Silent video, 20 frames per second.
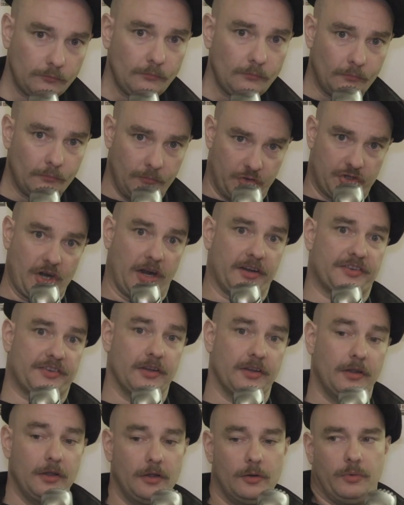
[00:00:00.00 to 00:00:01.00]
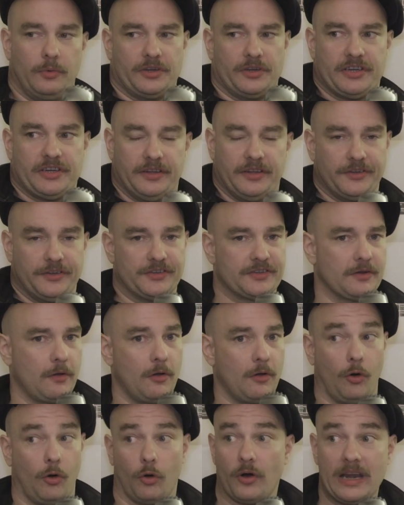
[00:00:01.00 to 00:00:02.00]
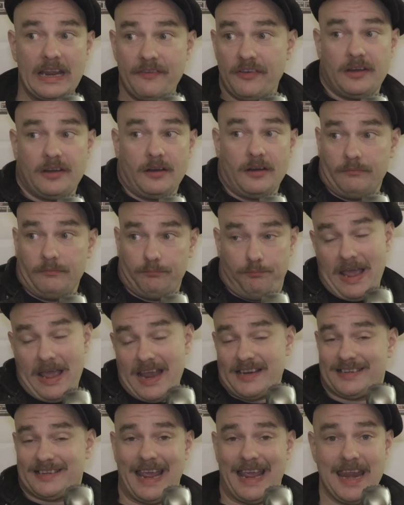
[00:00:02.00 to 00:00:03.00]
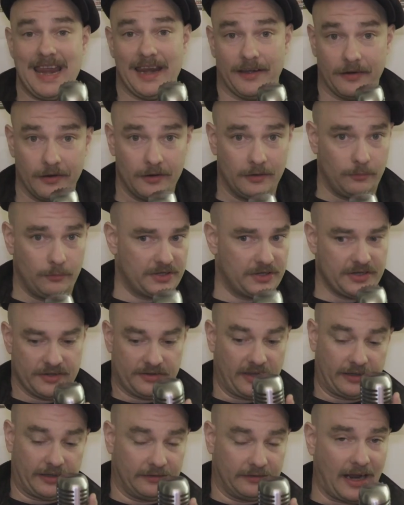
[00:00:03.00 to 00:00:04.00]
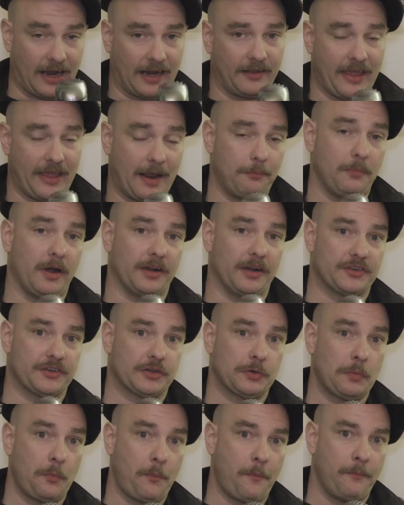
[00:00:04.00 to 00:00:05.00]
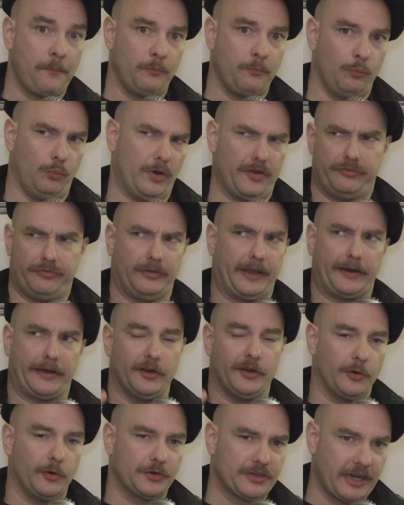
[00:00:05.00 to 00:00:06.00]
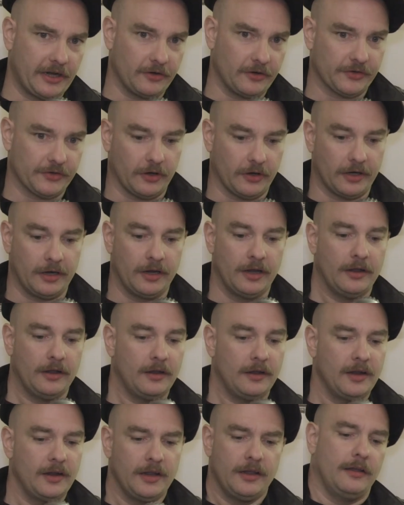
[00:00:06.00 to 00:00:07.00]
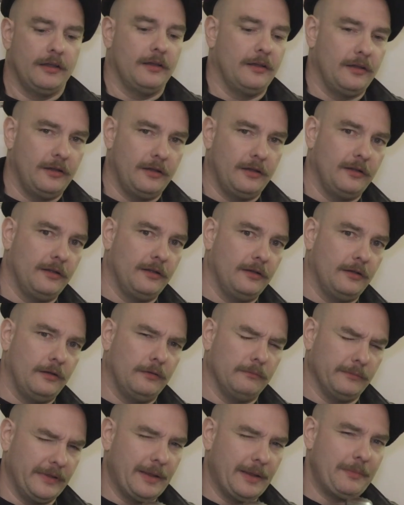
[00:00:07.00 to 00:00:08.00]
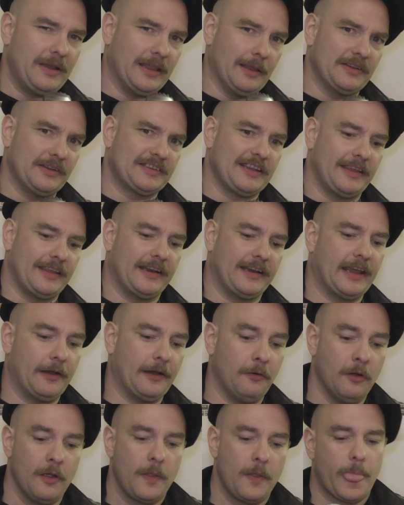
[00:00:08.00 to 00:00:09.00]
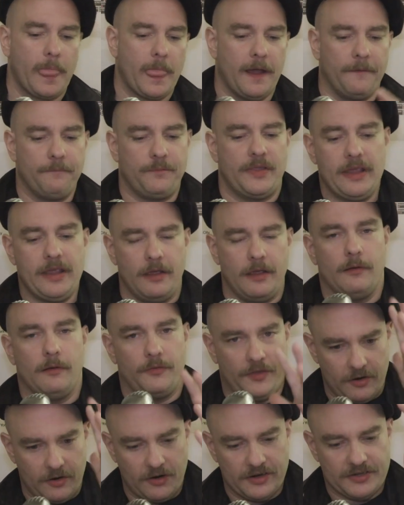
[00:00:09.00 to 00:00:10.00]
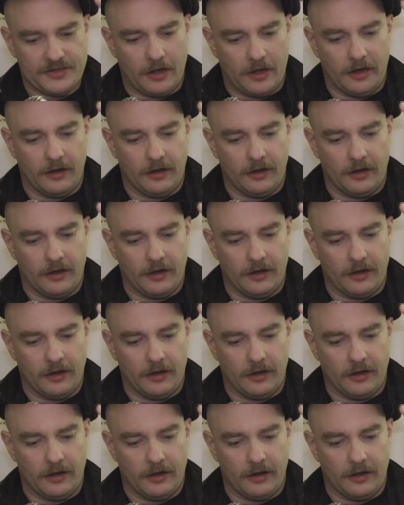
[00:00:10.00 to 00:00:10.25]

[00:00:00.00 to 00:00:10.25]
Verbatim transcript: chunks, which is, or even past eight, which is like not that much, with like no shaders on. Let me, let me say that again there is a